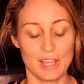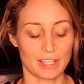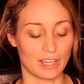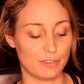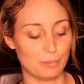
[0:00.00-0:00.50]

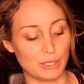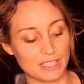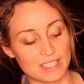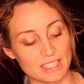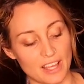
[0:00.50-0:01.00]
kind of
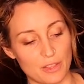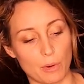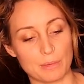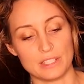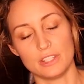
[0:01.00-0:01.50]
putting together
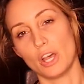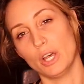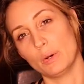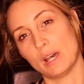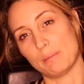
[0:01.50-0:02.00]
what we
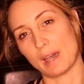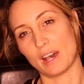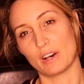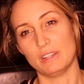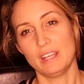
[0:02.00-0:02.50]
know
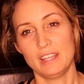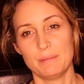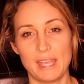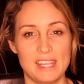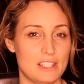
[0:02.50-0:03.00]
about
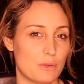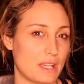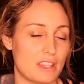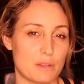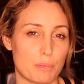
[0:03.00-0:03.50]
pain, the
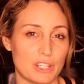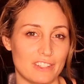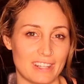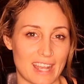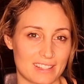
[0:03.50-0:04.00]
way that the
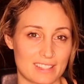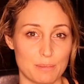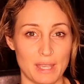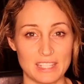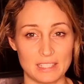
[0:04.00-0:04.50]
body reacts to
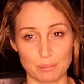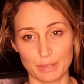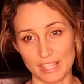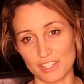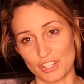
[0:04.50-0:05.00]
pain and
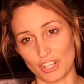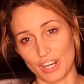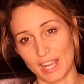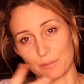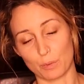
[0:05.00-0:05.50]

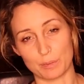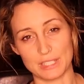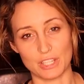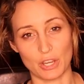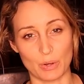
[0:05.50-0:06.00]
pleasure, and what
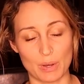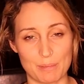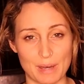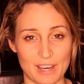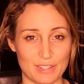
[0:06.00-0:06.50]
we know
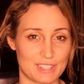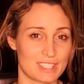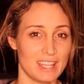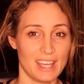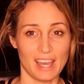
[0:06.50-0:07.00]
about,
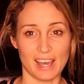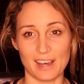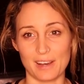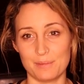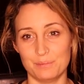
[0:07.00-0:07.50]

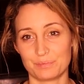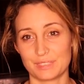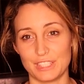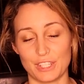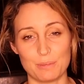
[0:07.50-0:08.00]

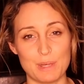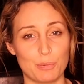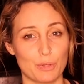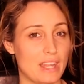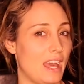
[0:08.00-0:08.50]

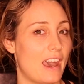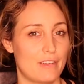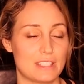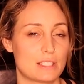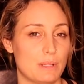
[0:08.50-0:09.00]
people that
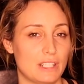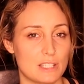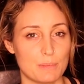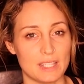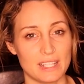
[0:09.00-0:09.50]
have
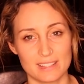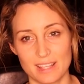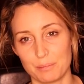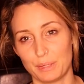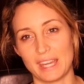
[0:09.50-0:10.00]
experienced
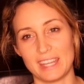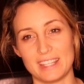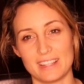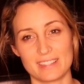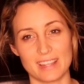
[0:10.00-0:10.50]
BDSM
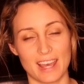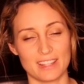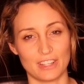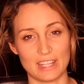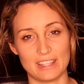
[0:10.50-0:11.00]
play is
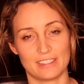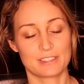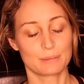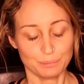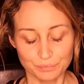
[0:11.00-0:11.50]
that there
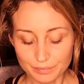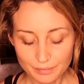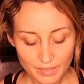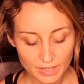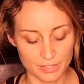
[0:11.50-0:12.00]
is
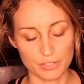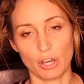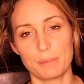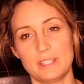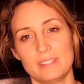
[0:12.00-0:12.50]
this
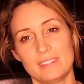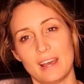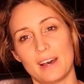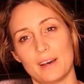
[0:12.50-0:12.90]
common